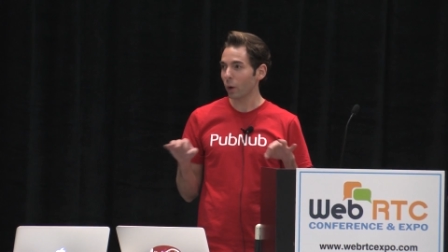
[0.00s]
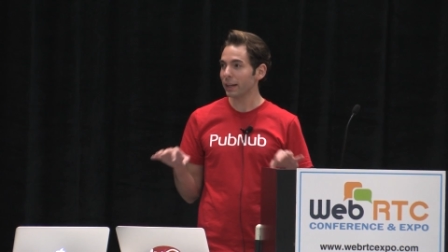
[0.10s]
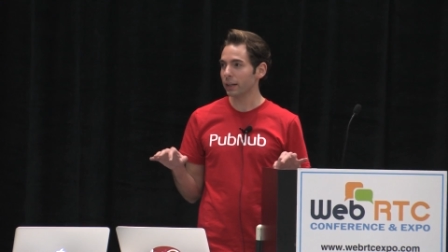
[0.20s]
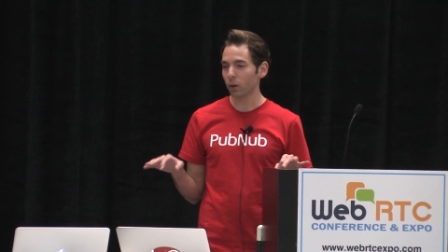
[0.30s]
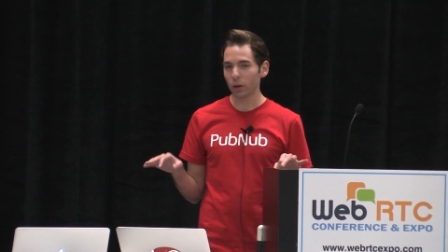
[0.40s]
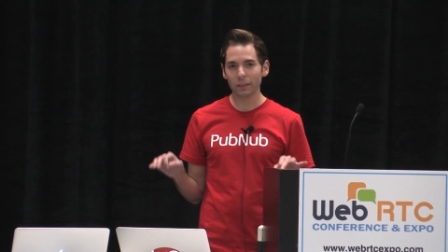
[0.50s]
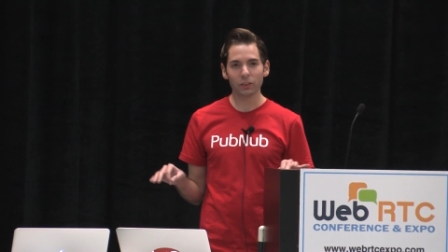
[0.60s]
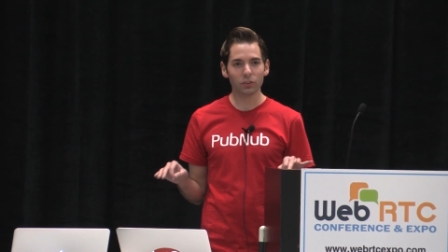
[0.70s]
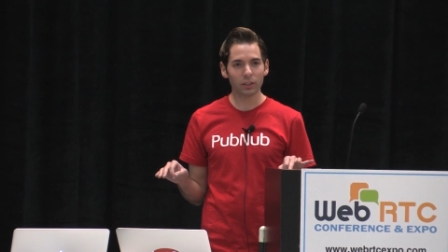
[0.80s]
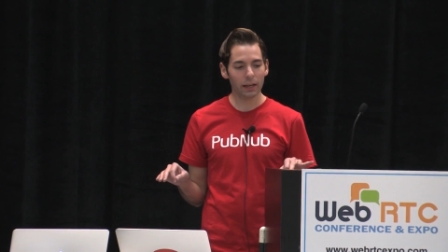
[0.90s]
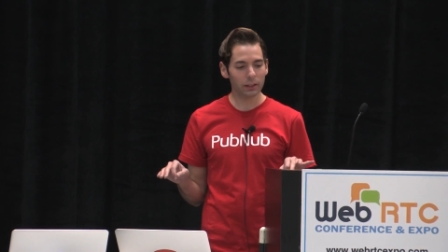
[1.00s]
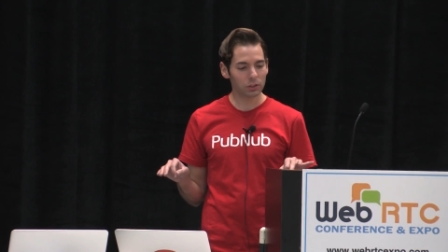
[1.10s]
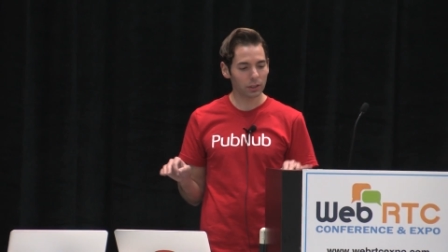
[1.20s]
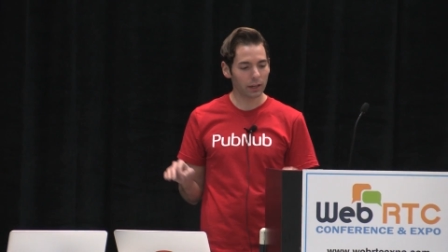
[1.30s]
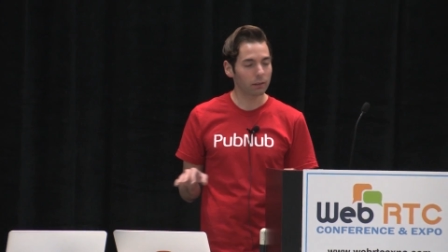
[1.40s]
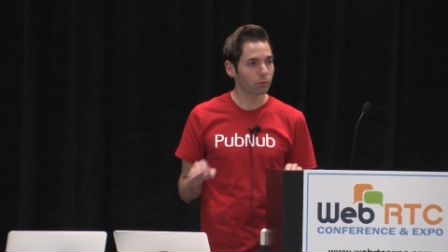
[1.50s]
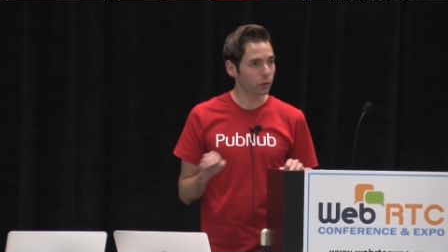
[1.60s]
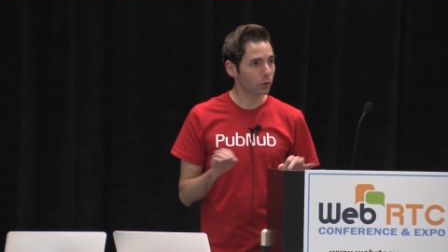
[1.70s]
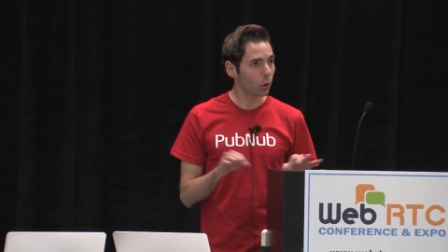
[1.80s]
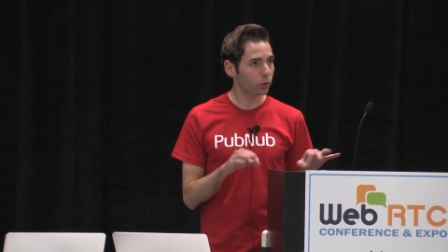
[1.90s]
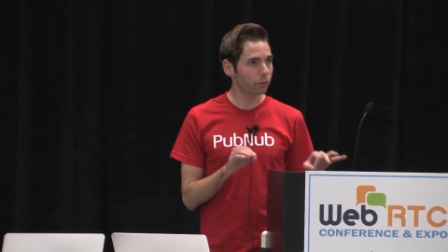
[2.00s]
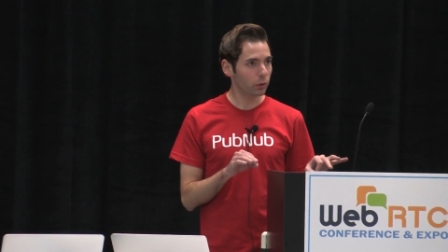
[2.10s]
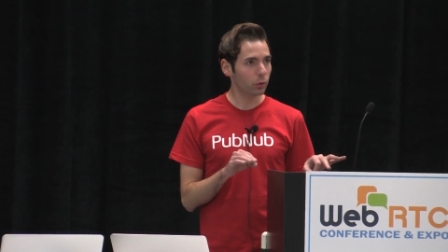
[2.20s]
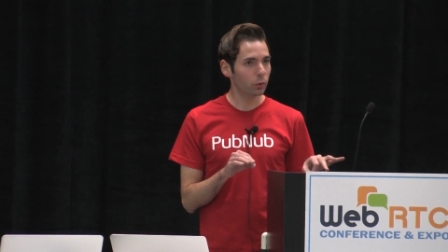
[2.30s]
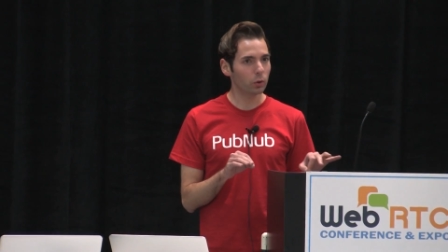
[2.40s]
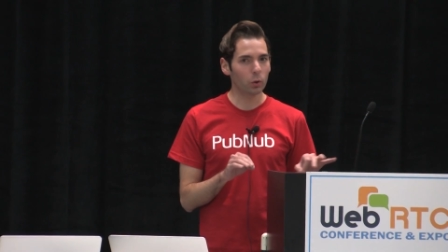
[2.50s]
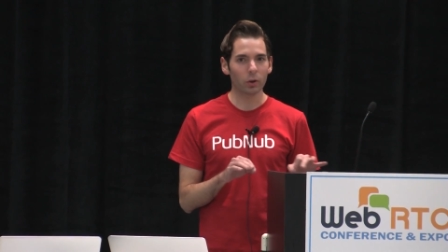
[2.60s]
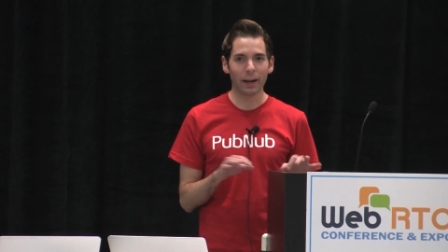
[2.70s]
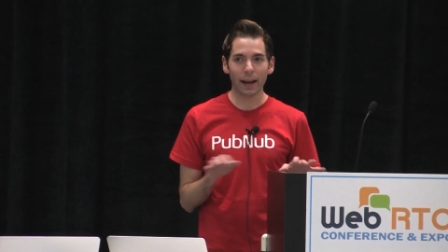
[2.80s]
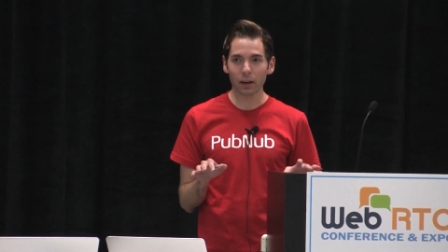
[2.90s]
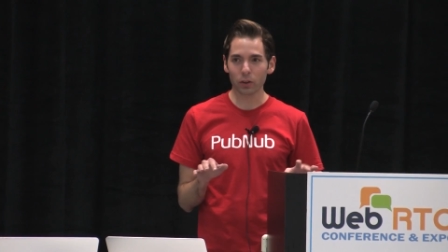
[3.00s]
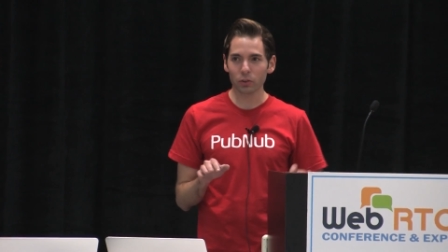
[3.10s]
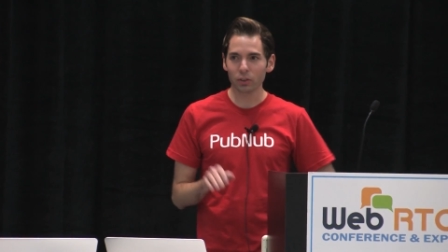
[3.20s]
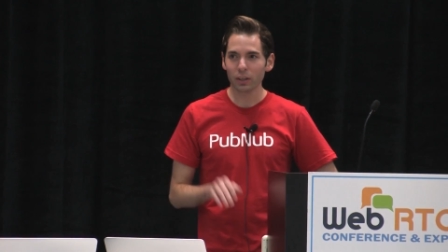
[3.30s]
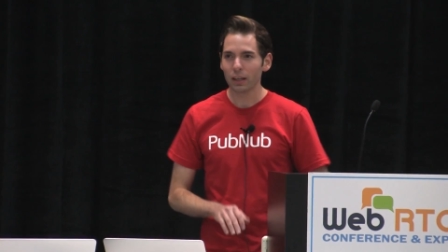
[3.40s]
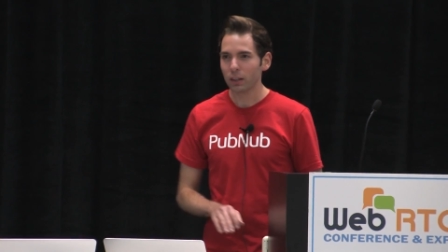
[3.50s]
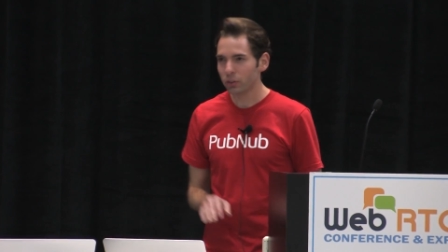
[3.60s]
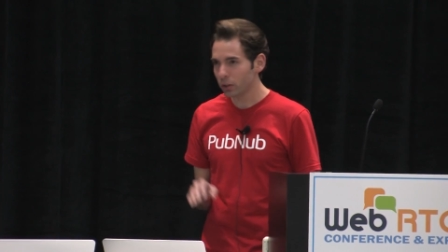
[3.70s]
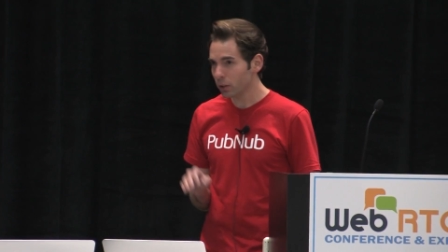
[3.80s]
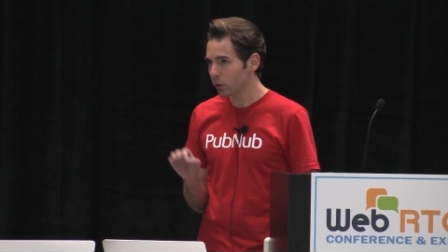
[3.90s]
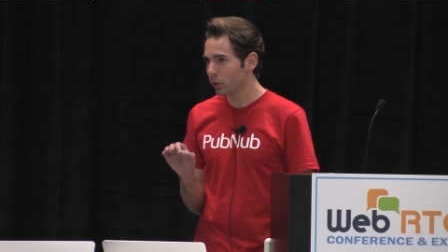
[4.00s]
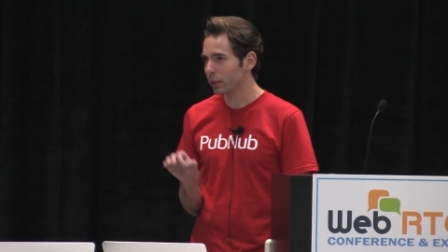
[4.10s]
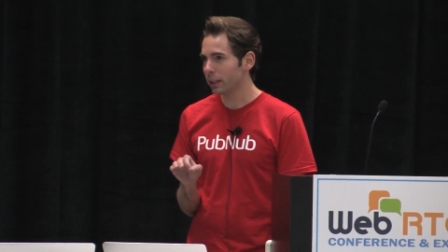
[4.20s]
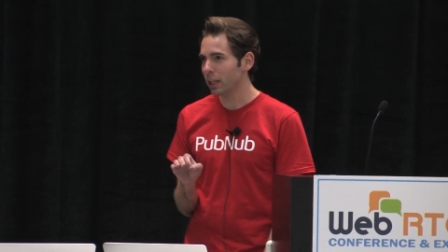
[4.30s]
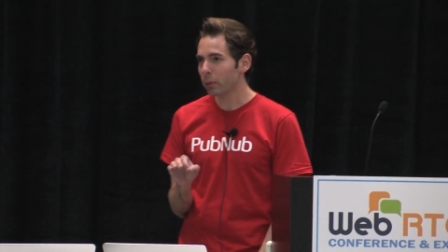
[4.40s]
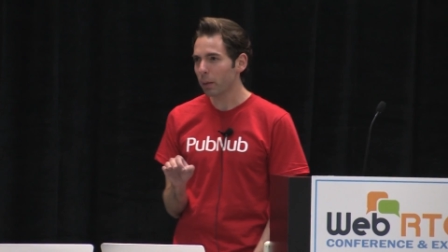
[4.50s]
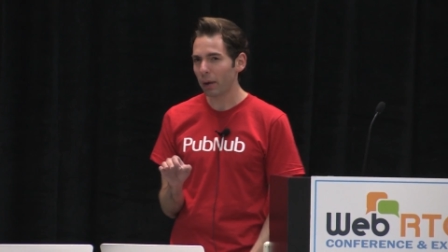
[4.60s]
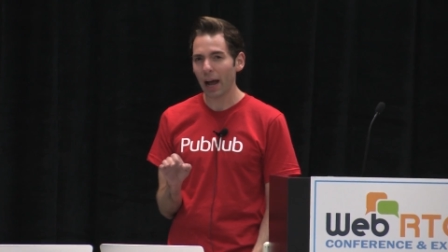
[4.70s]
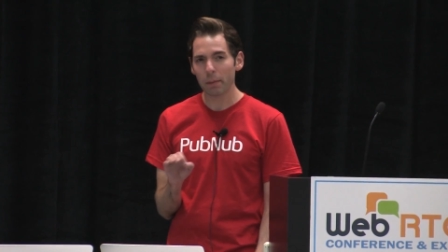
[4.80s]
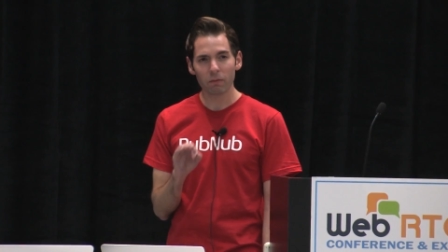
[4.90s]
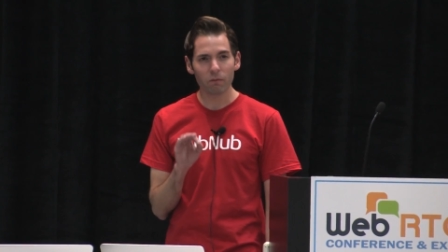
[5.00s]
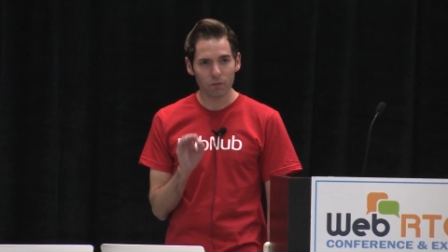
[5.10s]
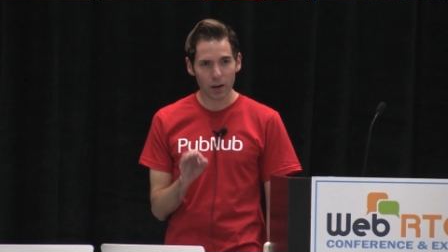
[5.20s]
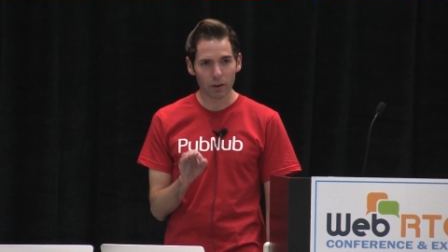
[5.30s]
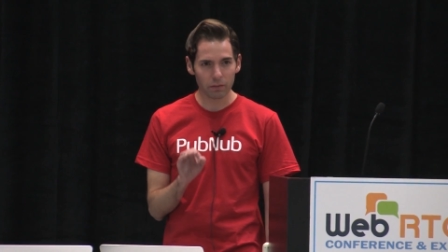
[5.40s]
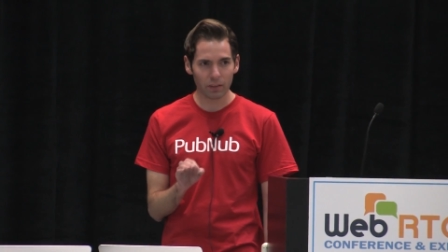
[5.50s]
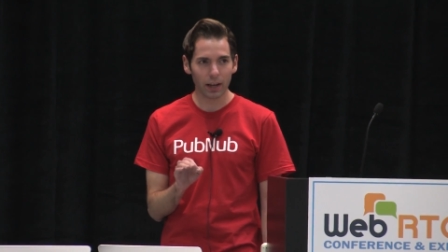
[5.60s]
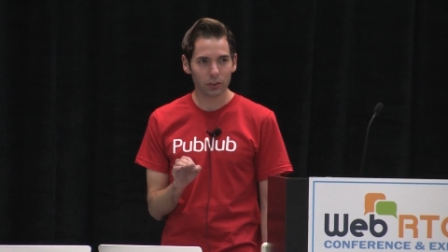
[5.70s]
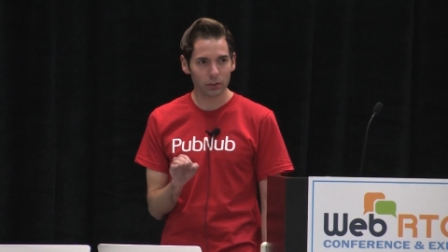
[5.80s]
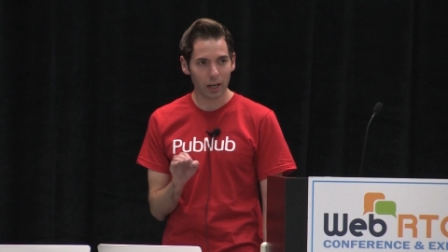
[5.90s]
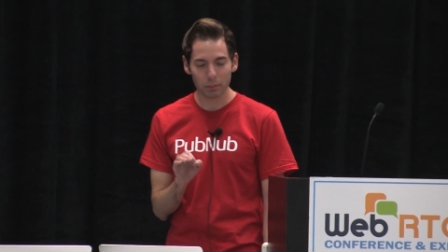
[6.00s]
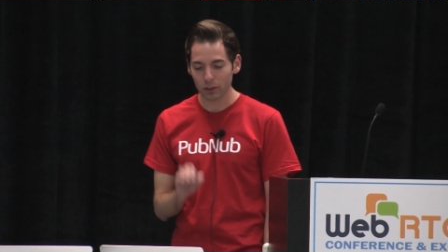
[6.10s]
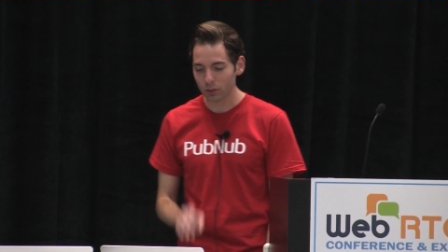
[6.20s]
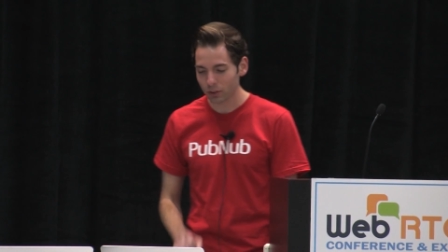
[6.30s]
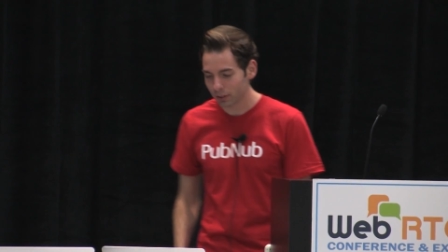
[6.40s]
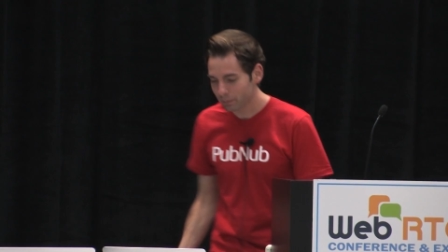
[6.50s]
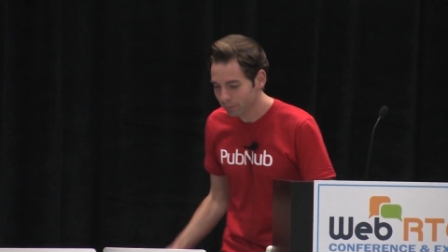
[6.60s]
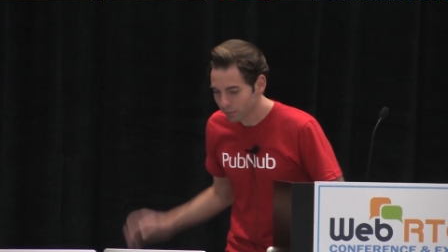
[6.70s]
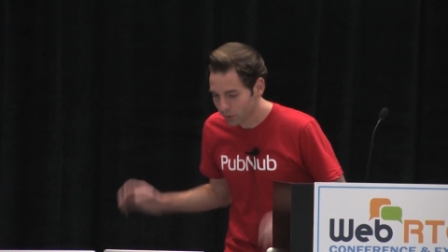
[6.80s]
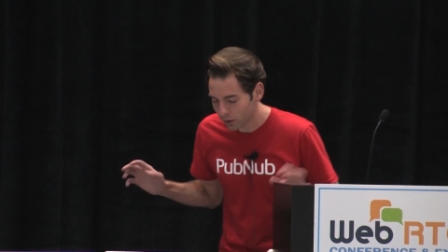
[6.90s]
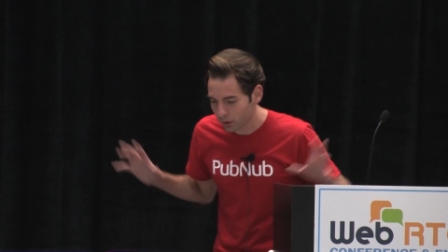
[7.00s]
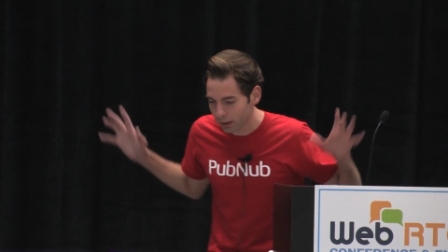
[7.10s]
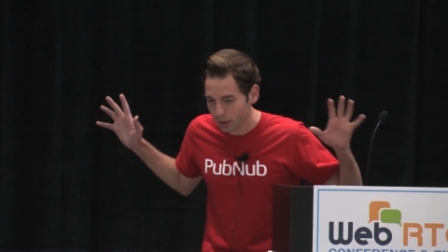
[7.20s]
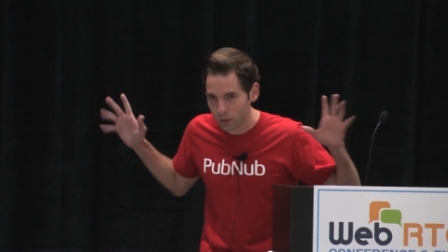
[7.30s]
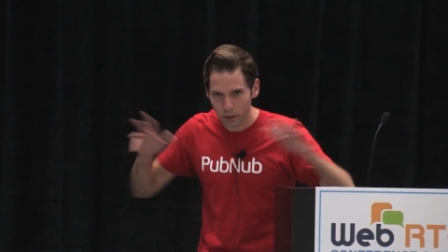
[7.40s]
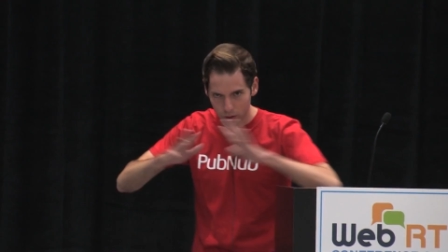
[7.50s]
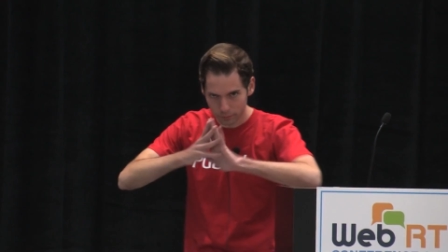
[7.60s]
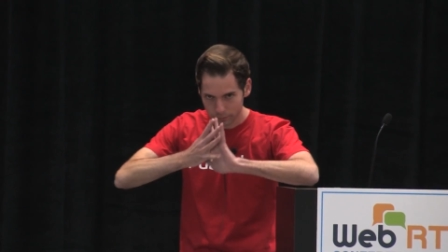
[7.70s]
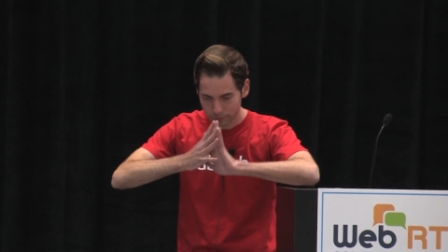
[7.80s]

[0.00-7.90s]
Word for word: right now on this stage. And for those of you who are hackers, see if you can keep up. I'm a very fast typist. All right, here we go.